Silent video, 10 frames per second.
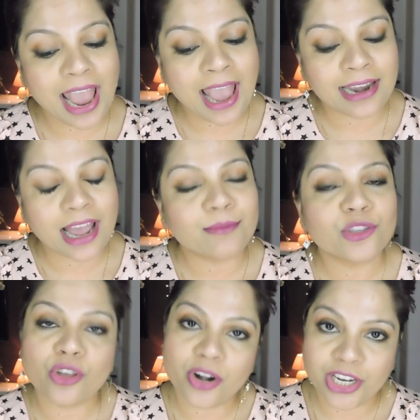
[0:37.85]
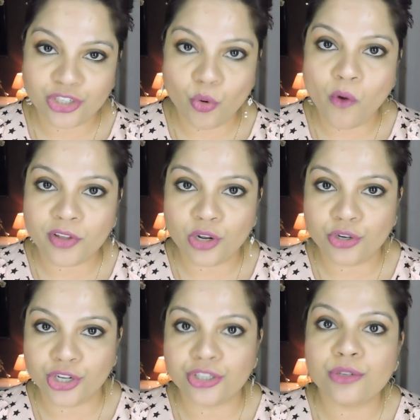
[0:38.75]
and I'm sorry to
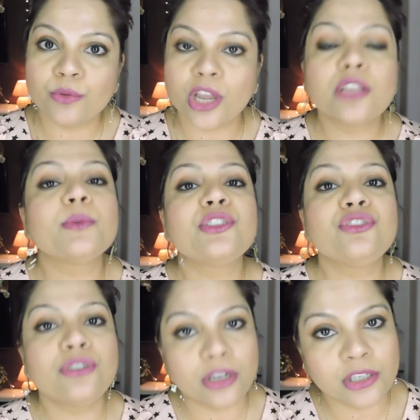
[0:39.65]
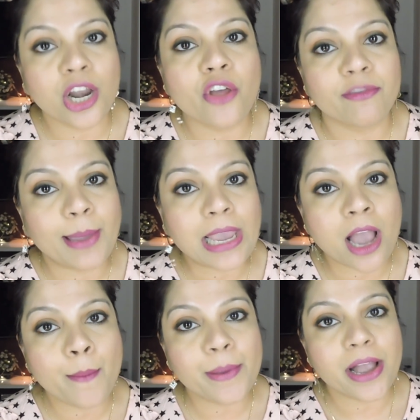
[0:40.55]
overload your suitcase with shit ton of
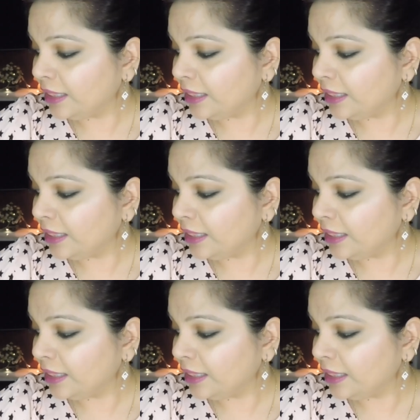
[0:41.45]
makeup.